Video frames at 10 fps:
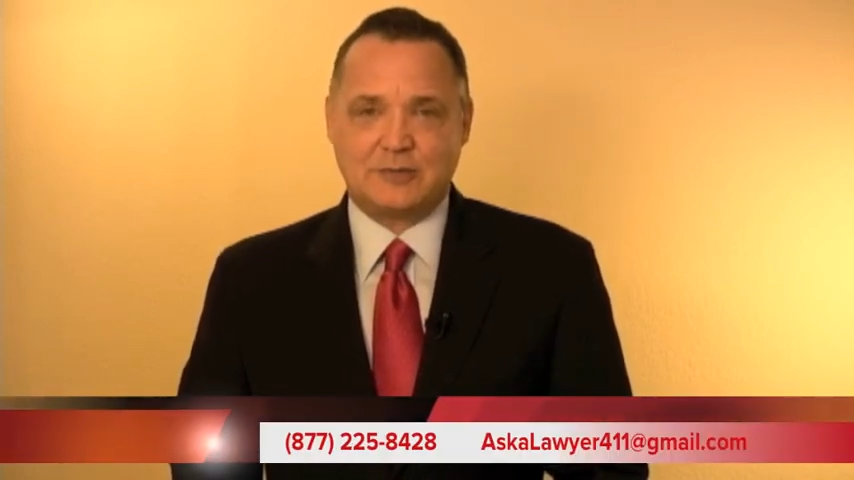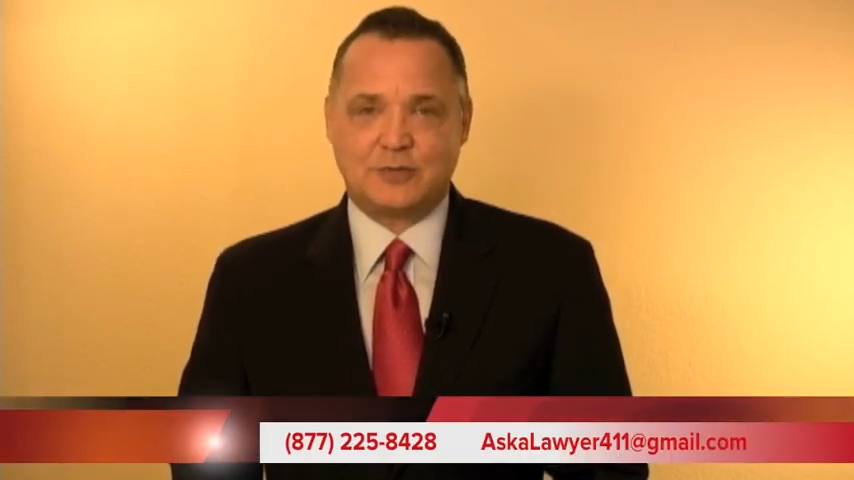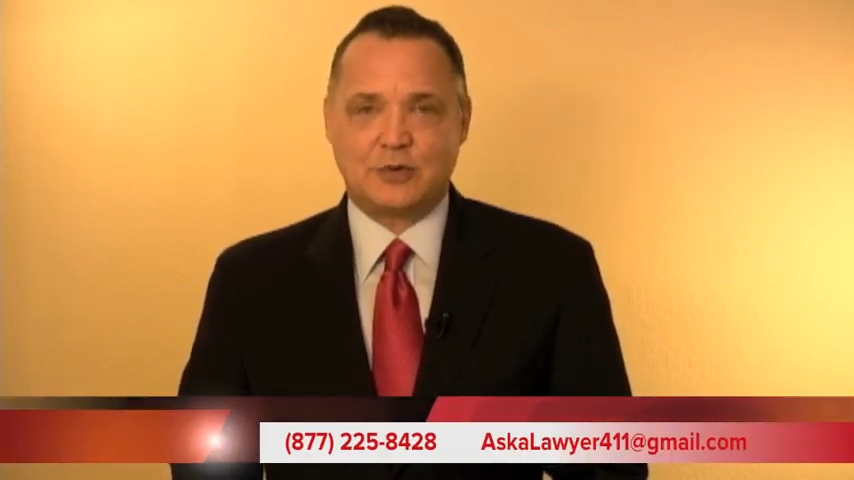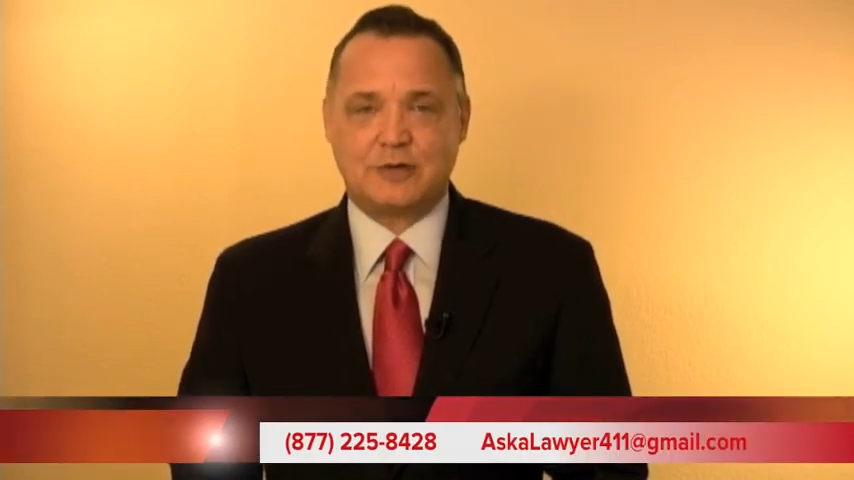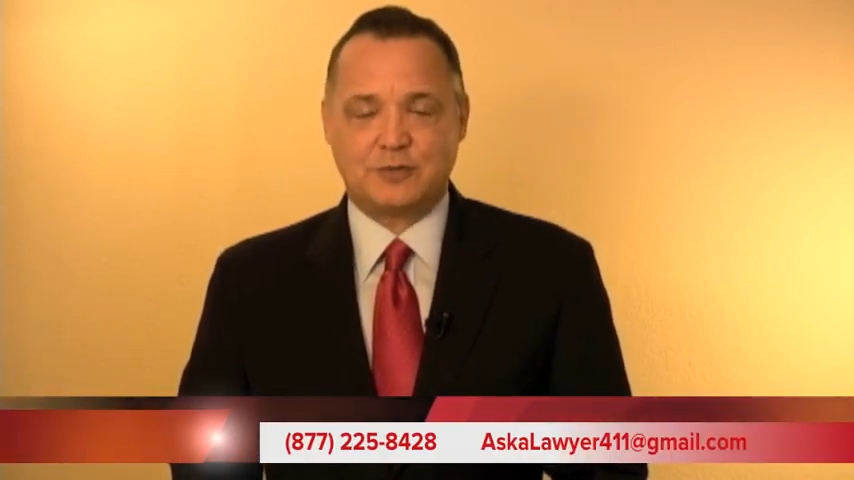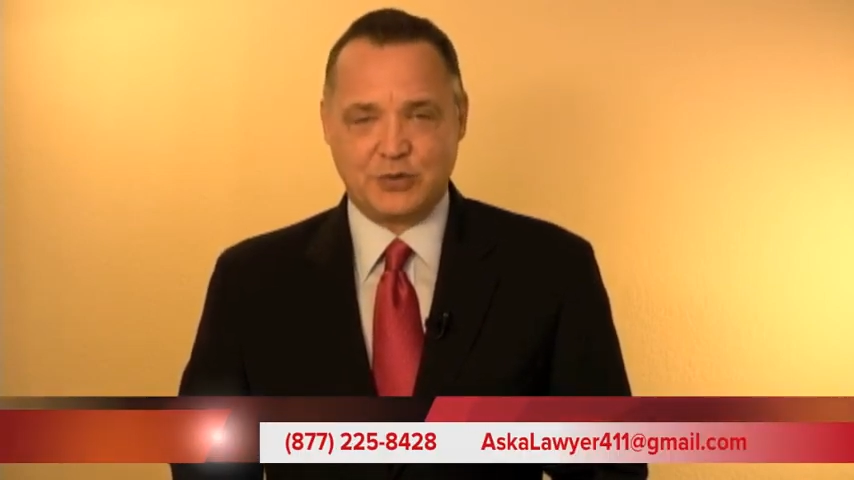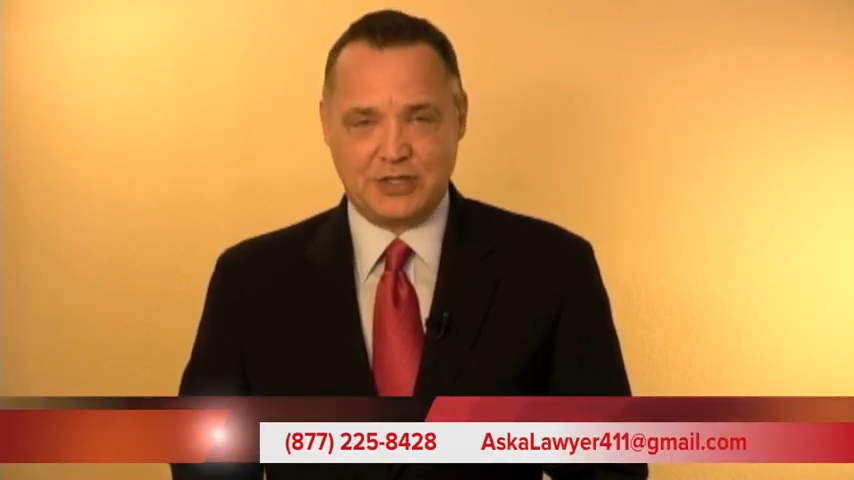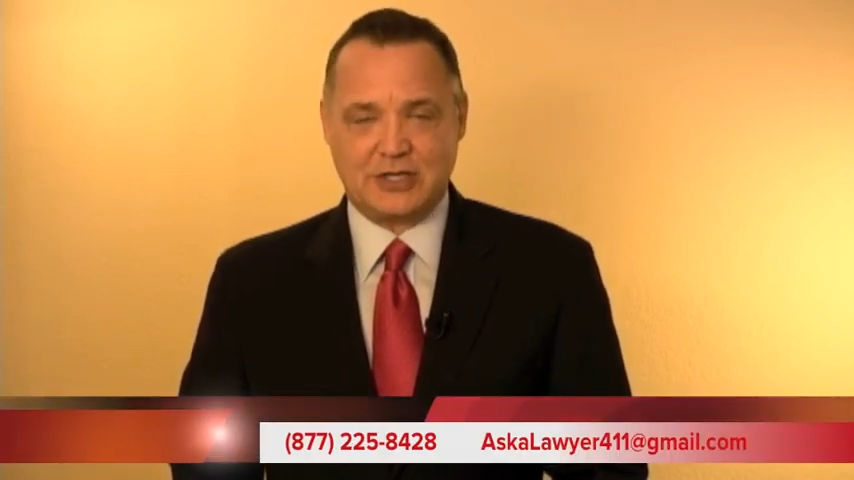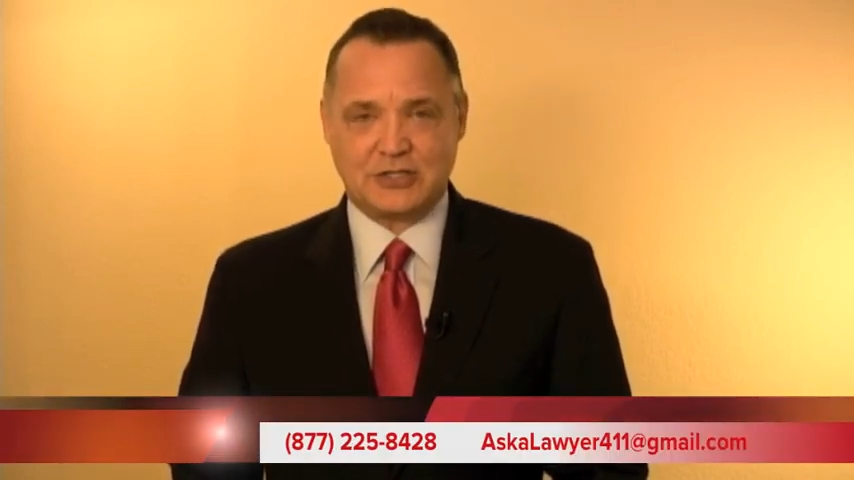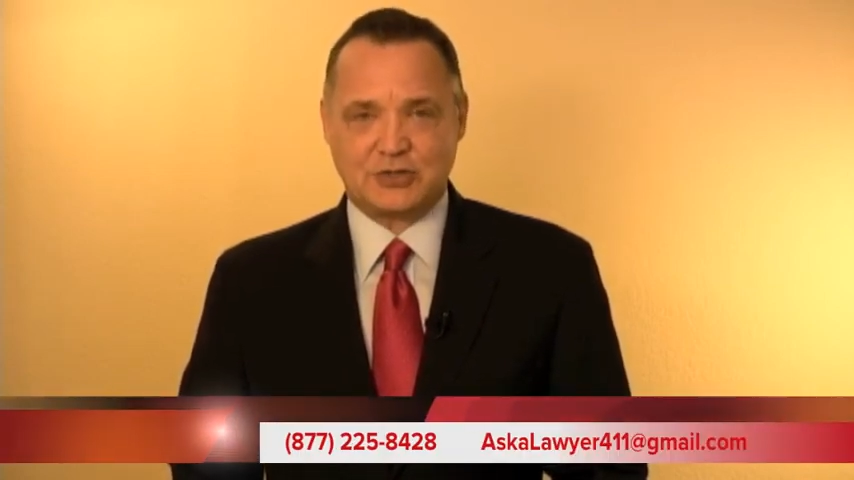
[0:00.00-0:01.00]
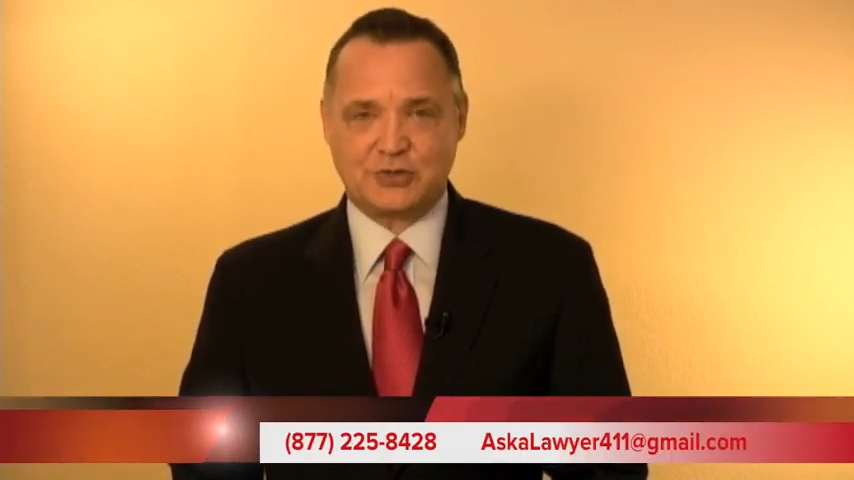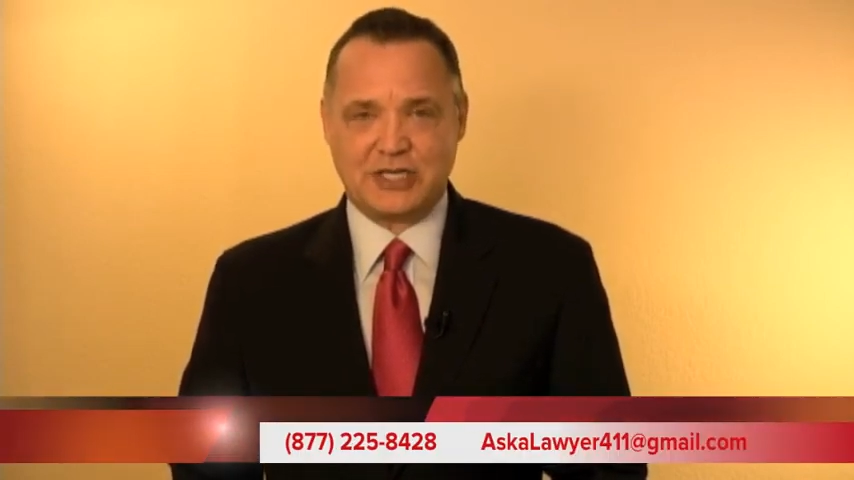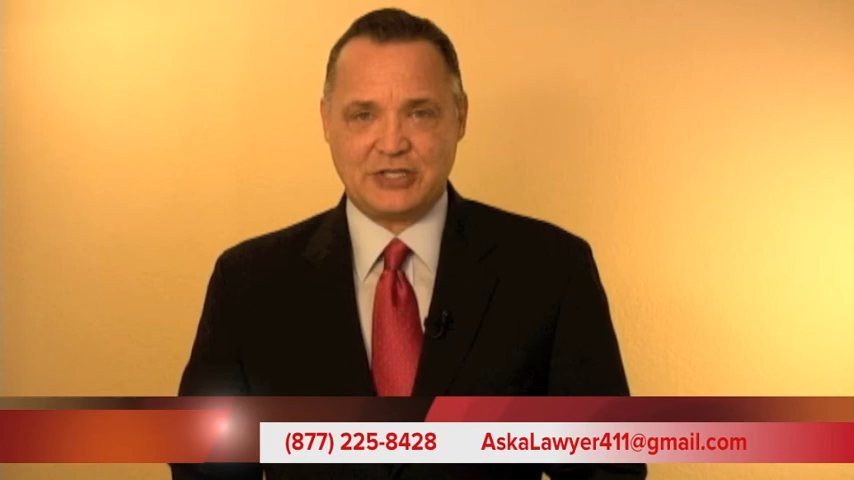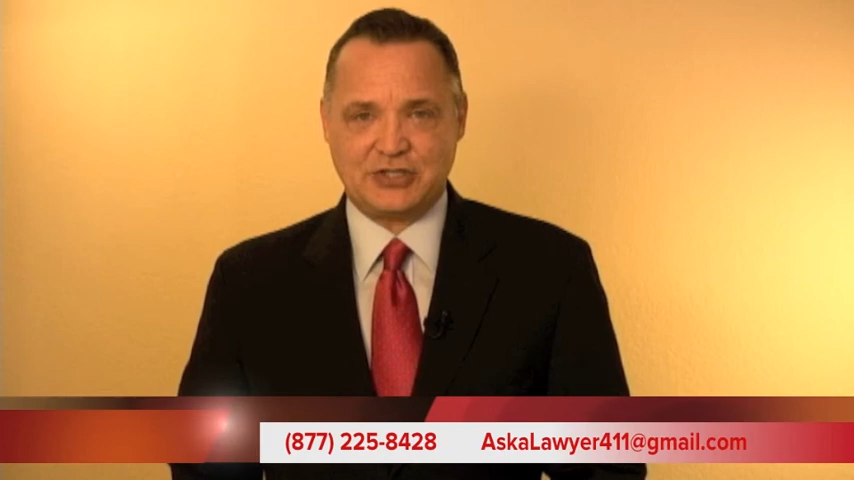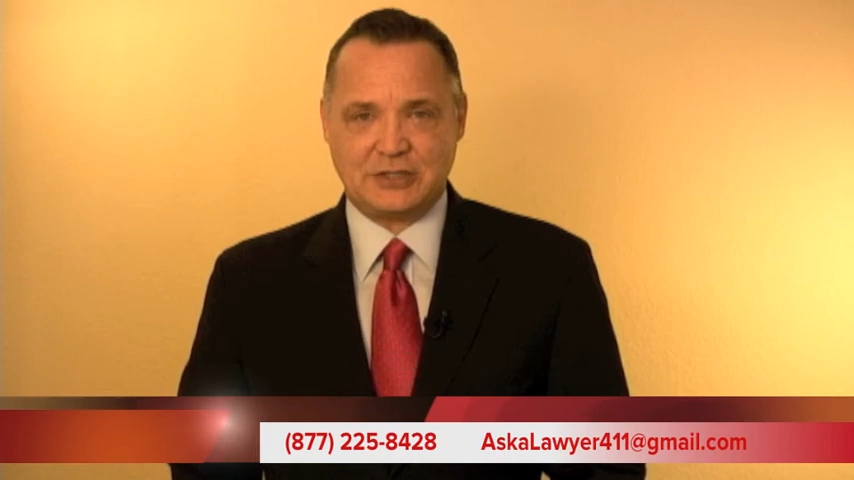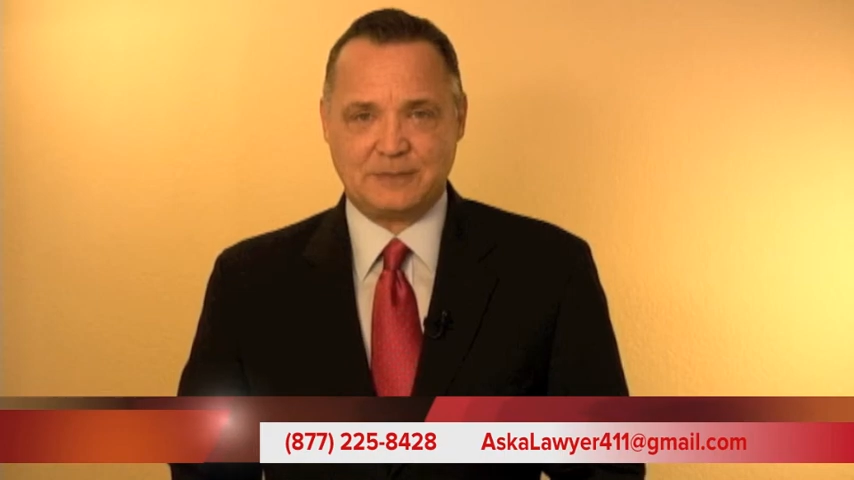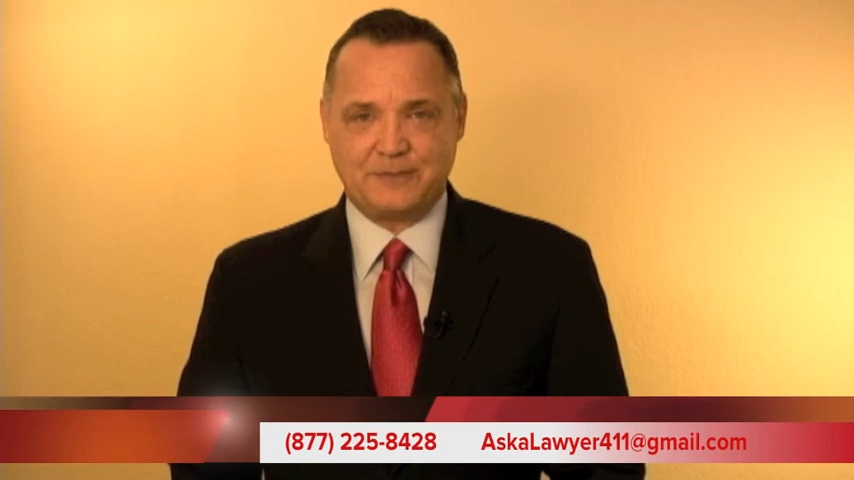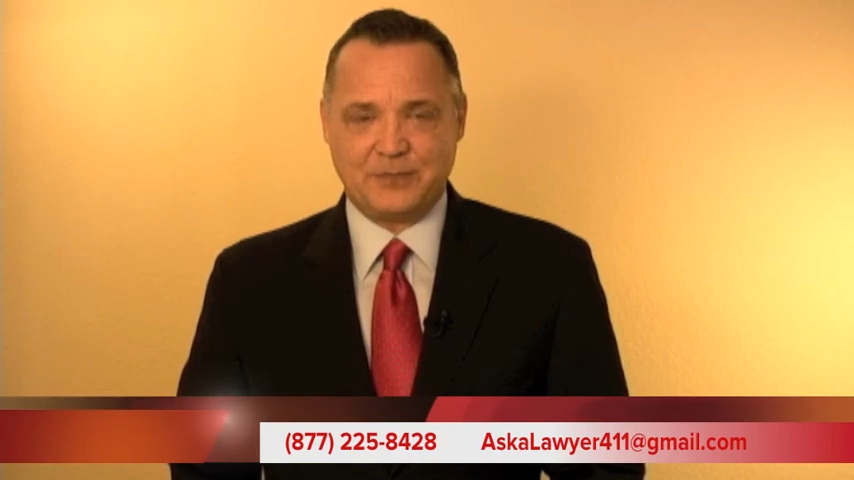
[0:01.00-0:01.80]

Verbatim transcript: for a free consultation.